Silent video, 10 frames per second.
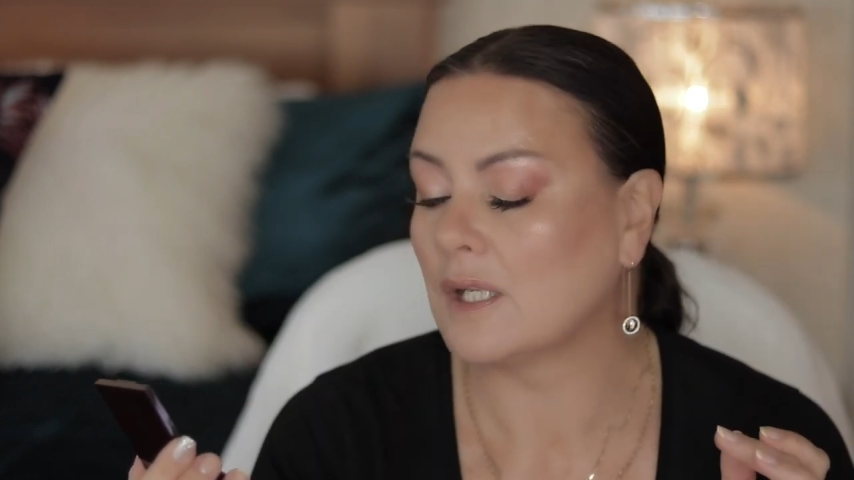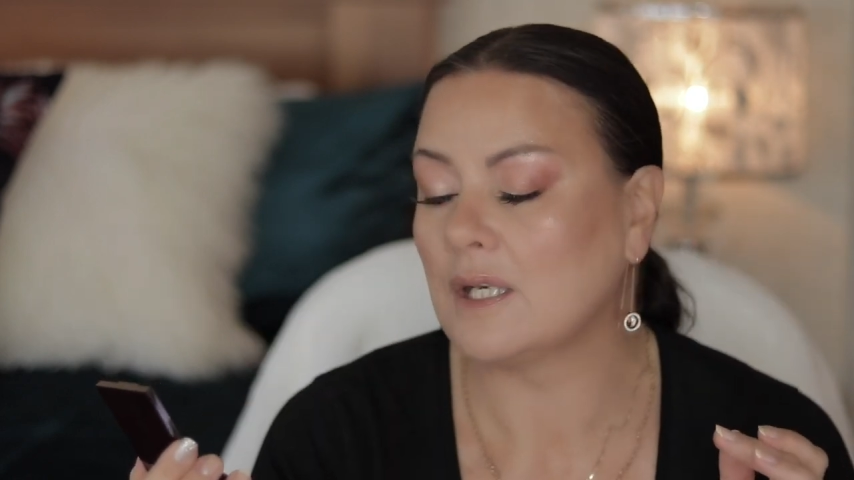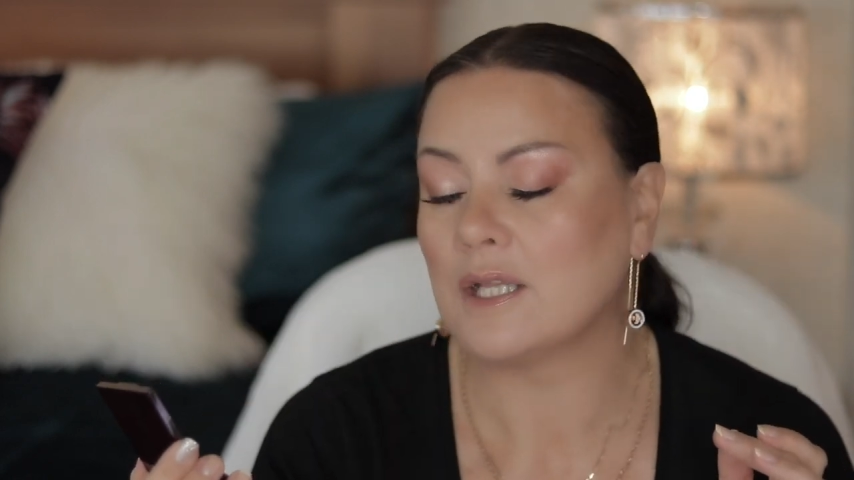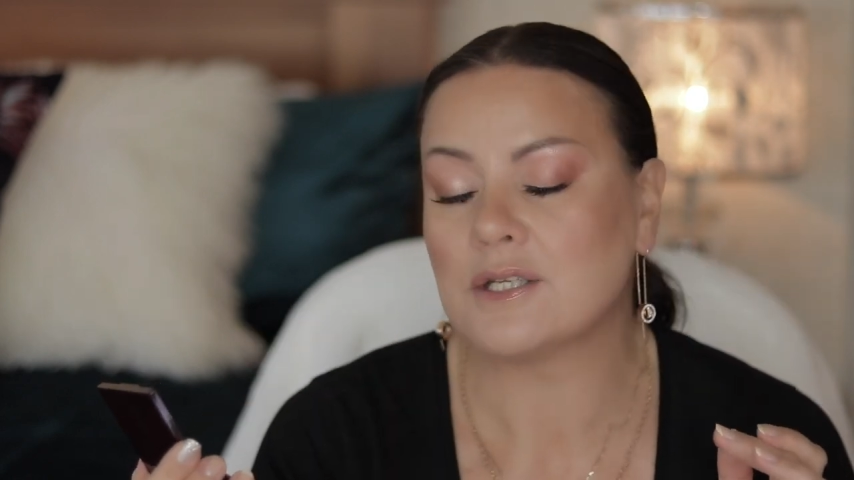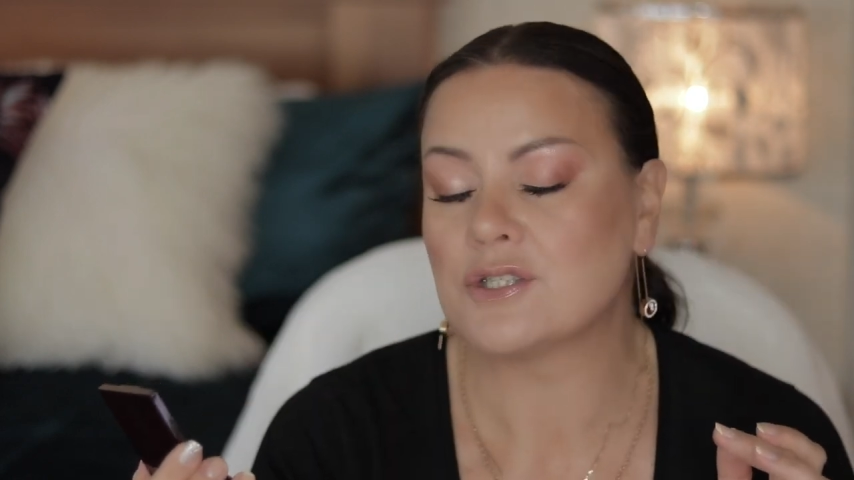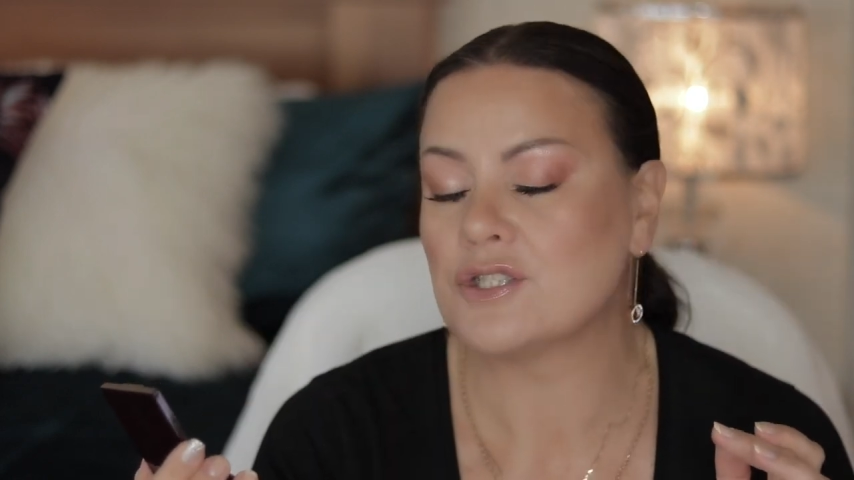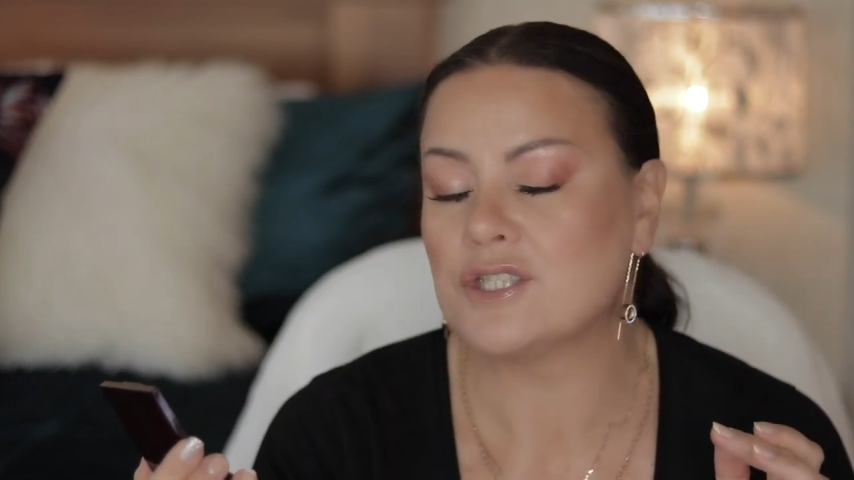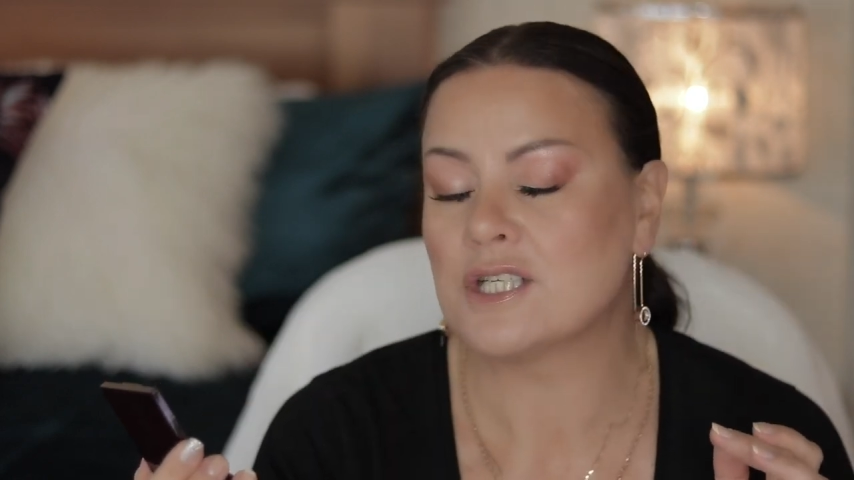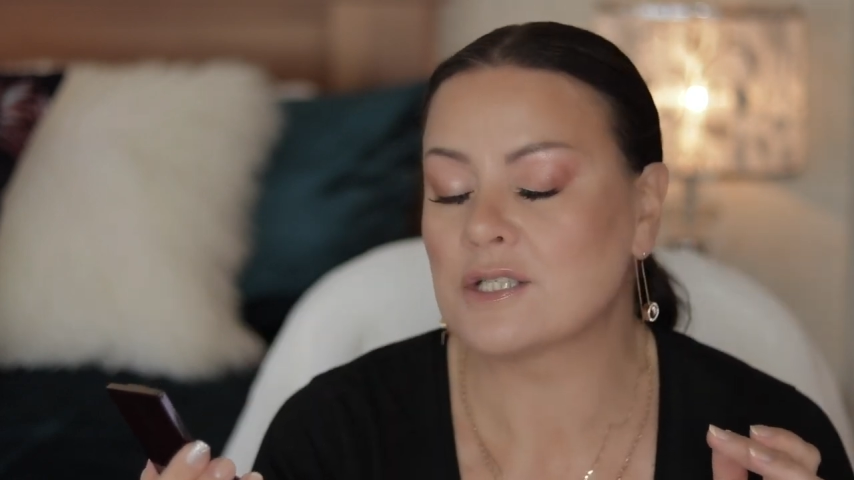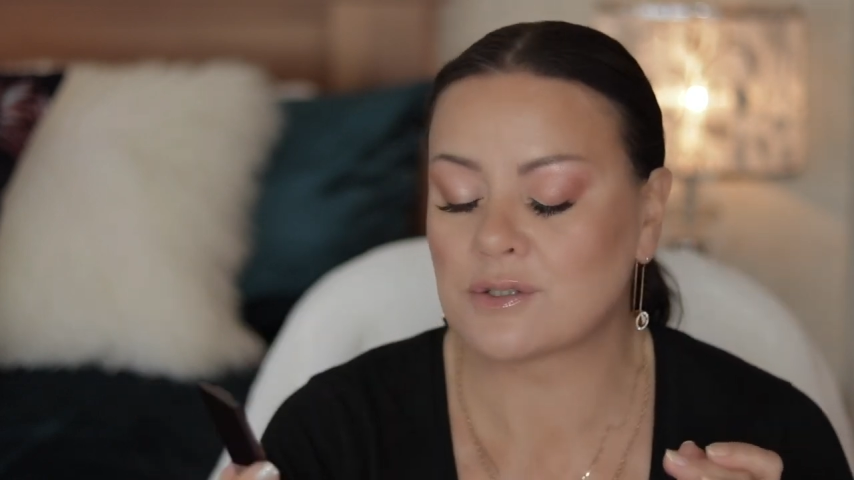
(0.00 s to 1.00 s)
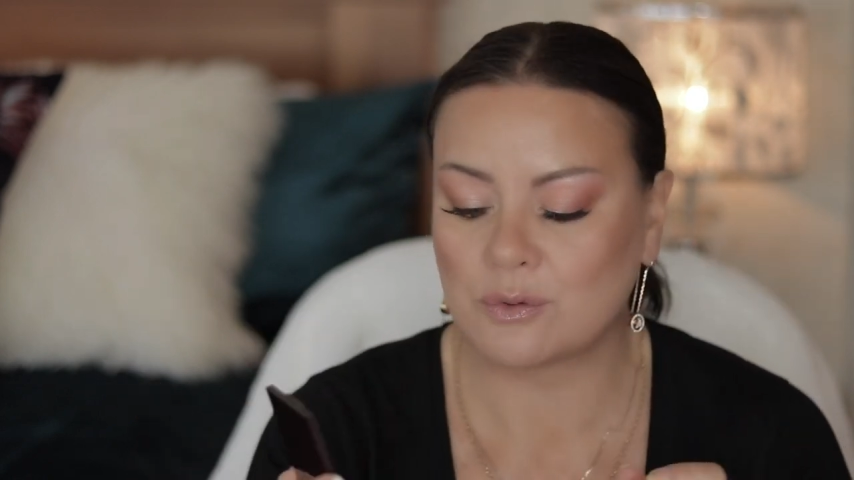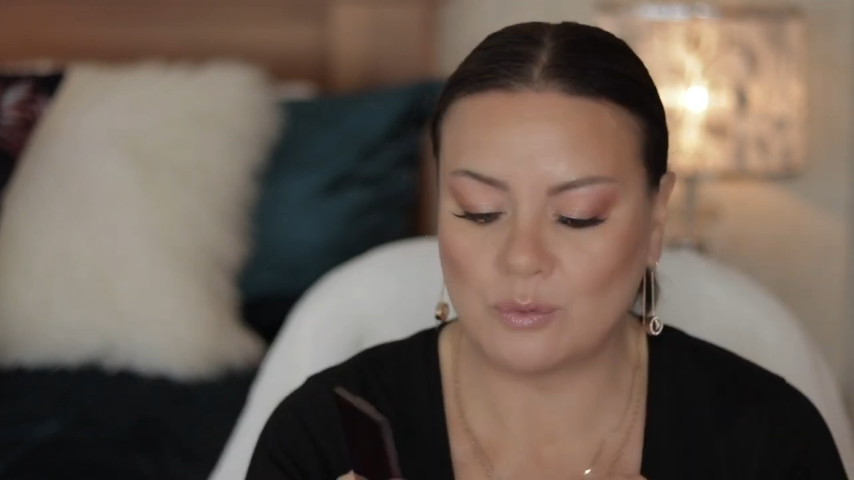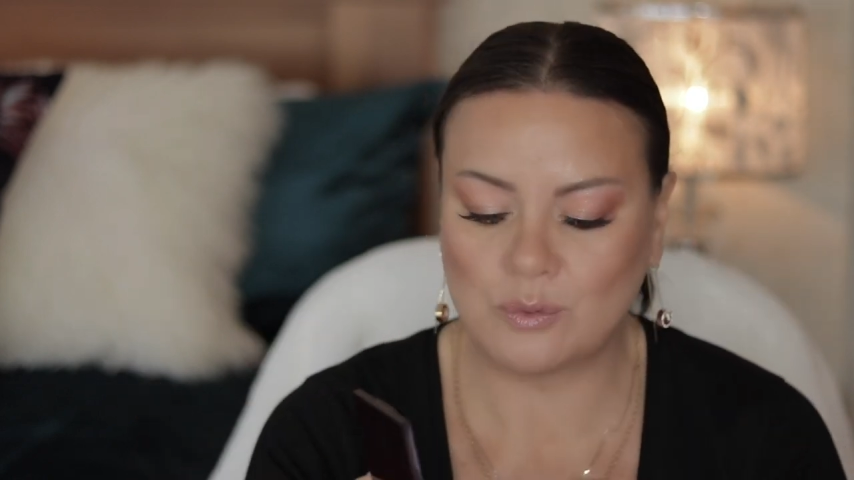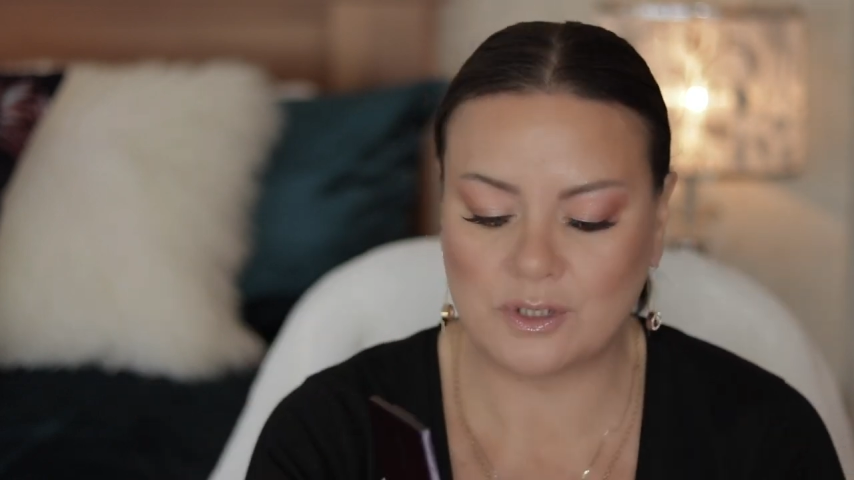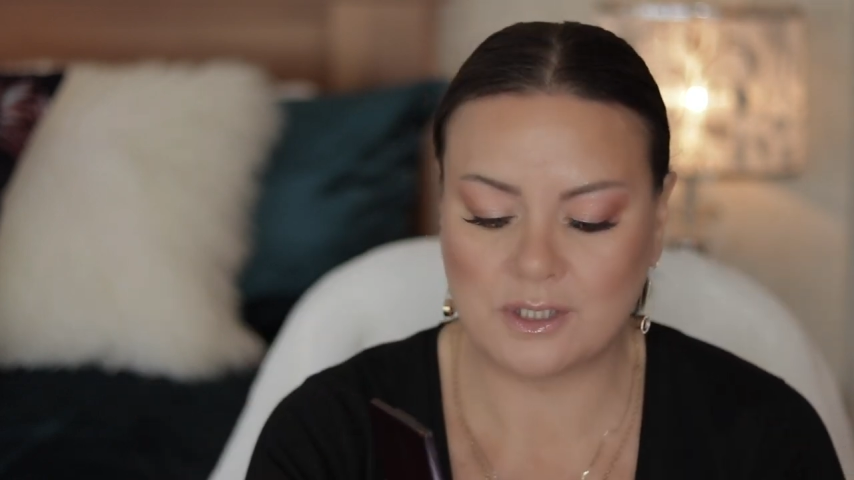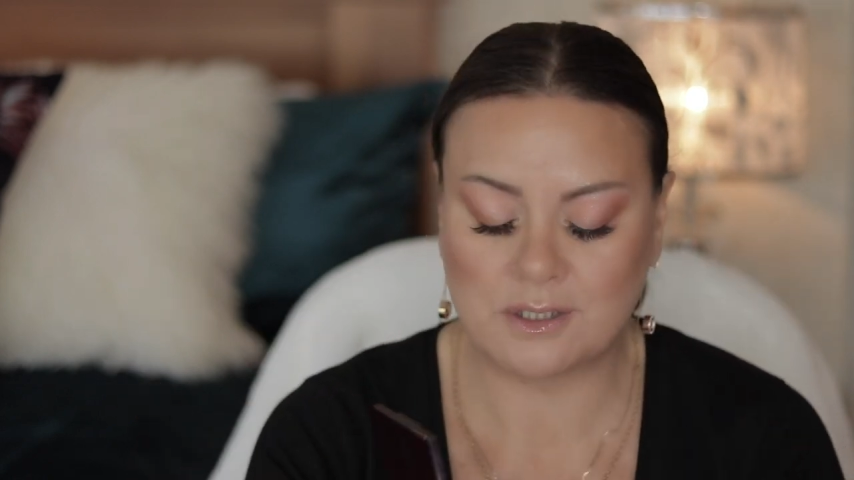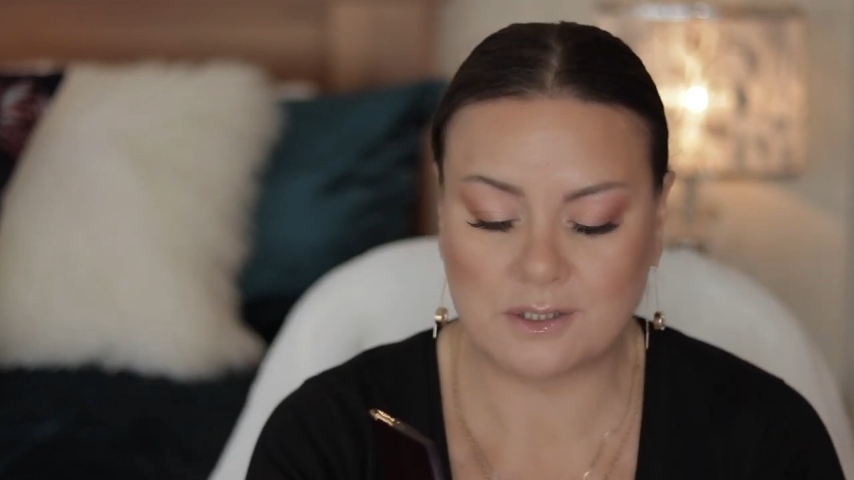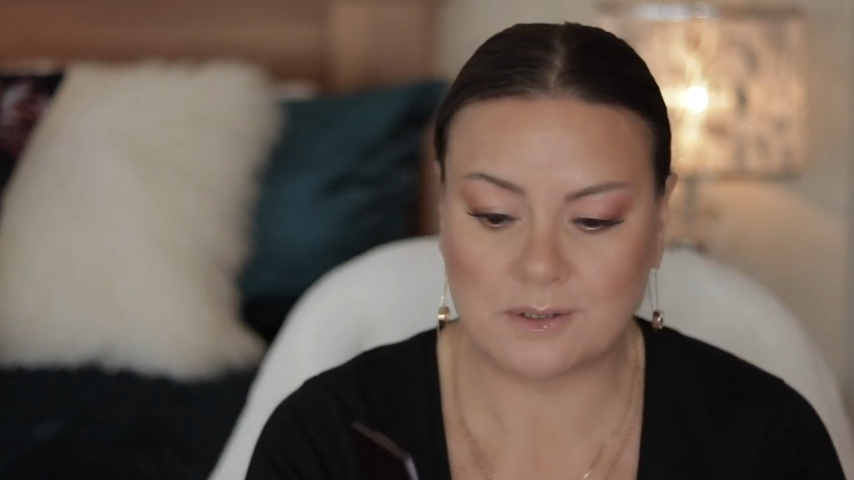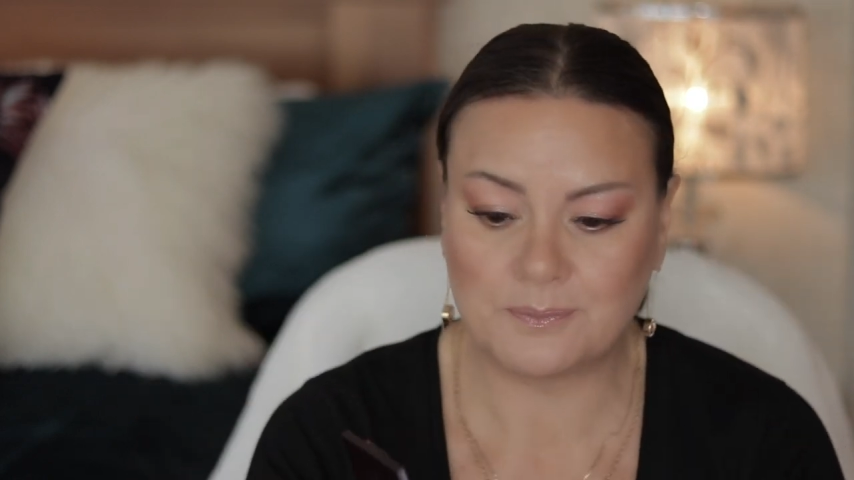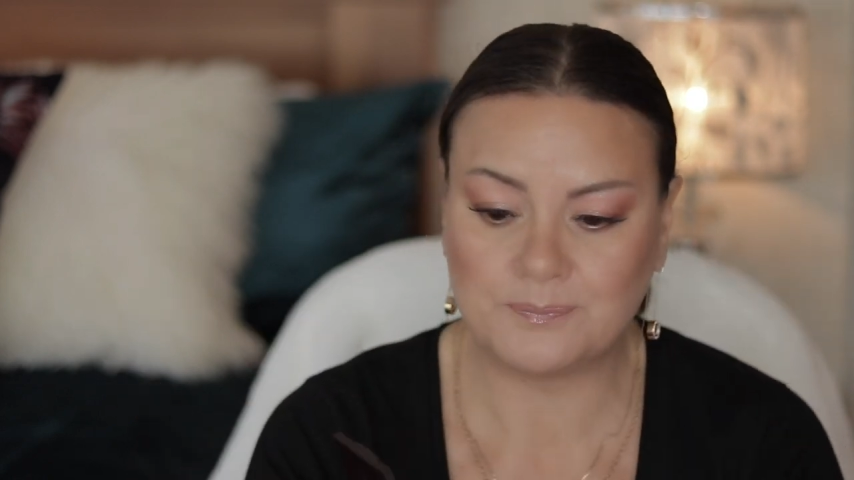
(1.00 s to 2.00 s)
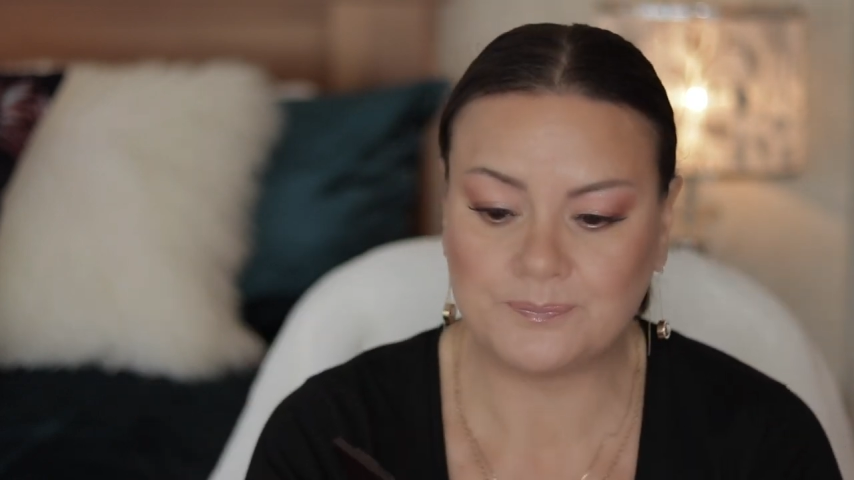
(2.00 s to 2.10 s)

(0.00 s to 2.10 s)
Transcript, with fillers: And that's just gorgeous.